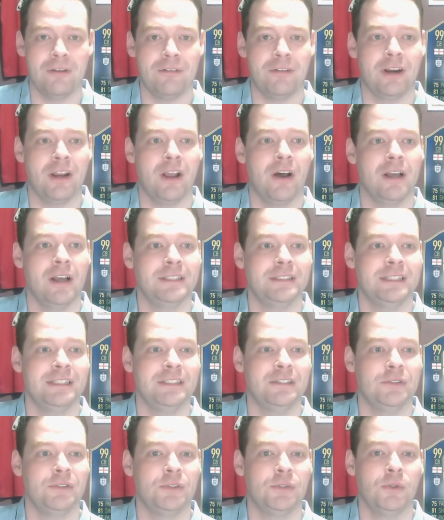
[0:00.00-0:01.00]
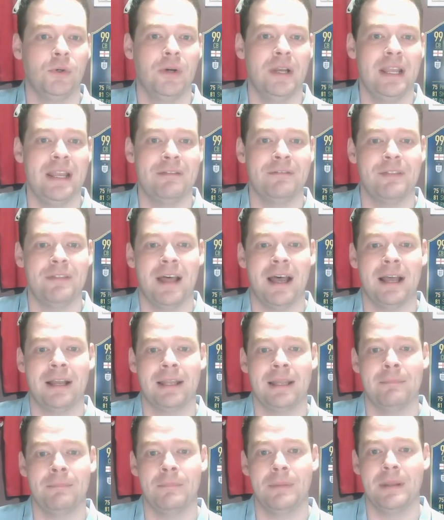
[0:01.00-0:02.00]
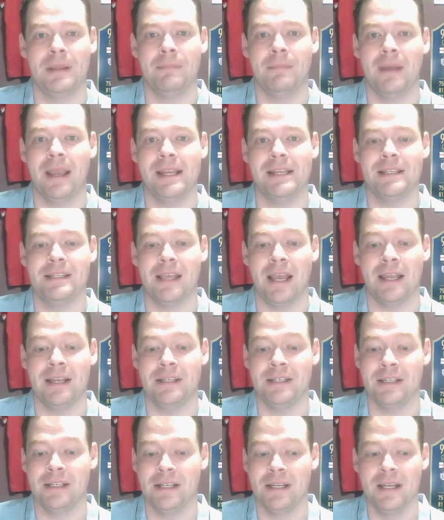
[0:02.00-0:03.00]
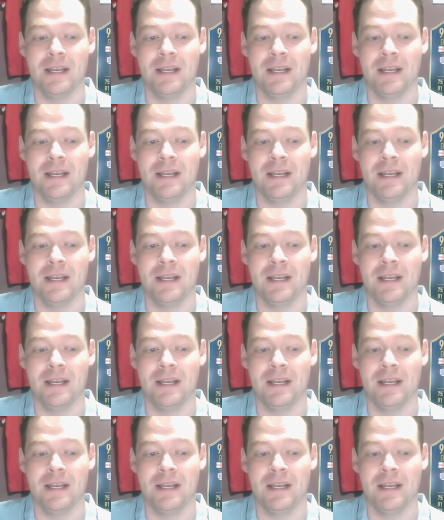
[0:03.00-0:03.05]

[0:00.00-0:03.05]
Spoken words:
very high season score if that can be maintained.